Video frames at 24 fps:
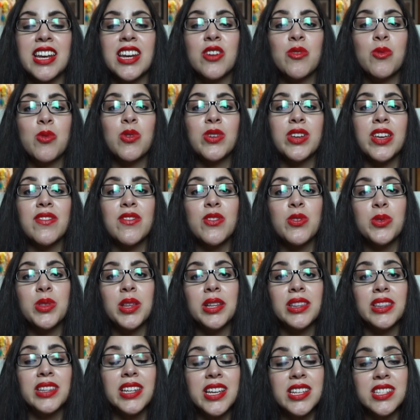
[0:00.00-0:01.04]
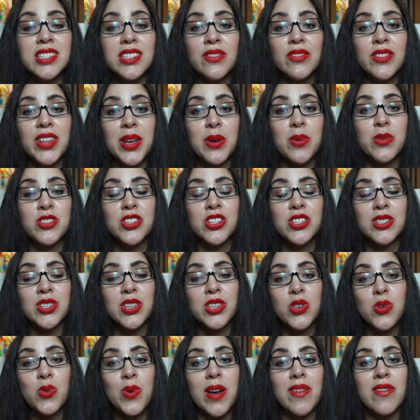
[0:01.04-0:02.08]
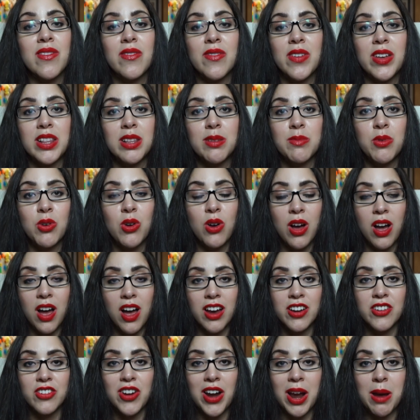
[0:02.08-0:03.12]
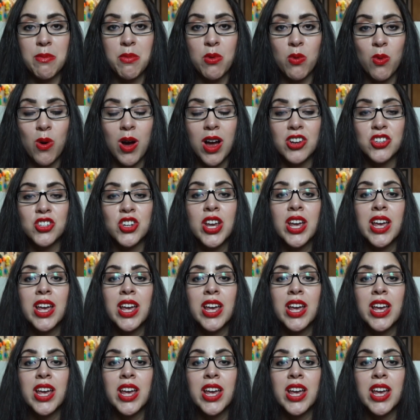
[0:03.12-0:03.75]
then it will give you the list of languages that you have available on your Apple Watch.